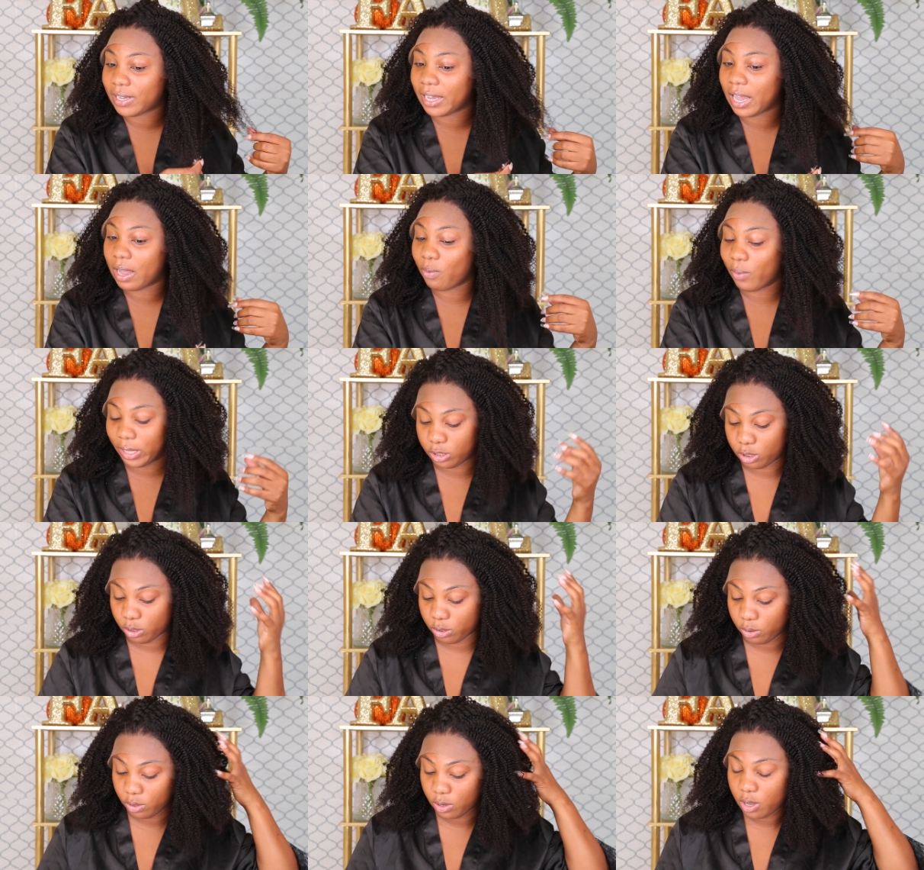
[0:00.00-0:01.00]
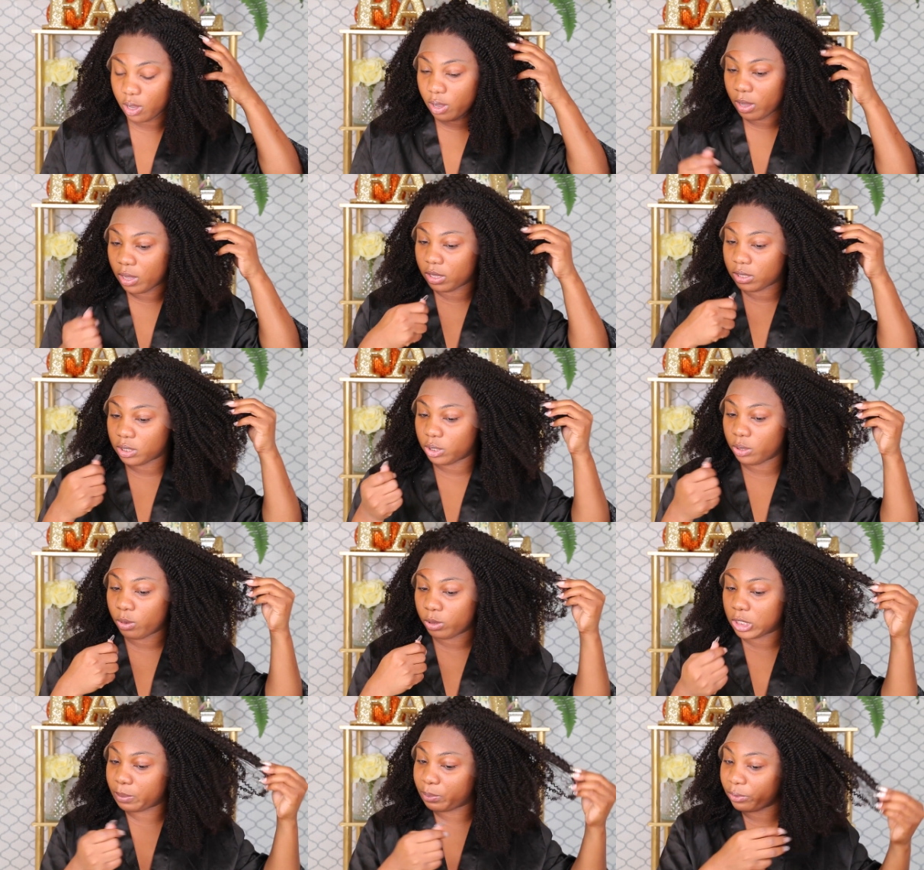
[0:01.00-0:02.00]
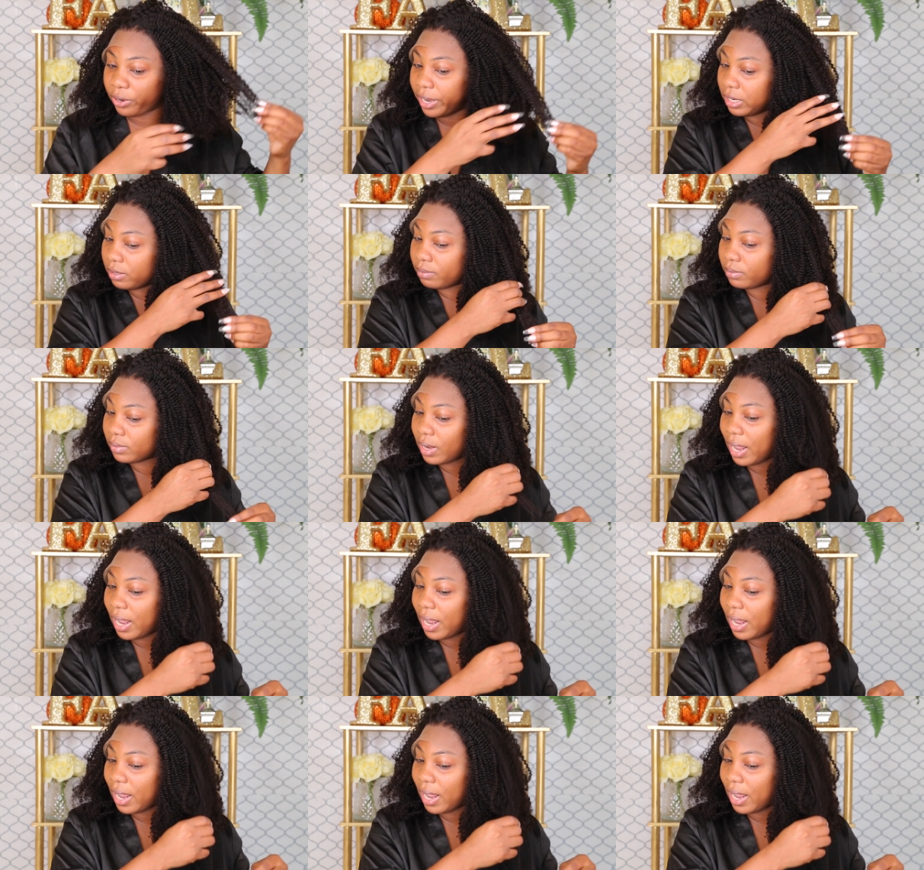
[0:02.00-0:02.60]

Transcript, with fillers: I can't wait to to spray.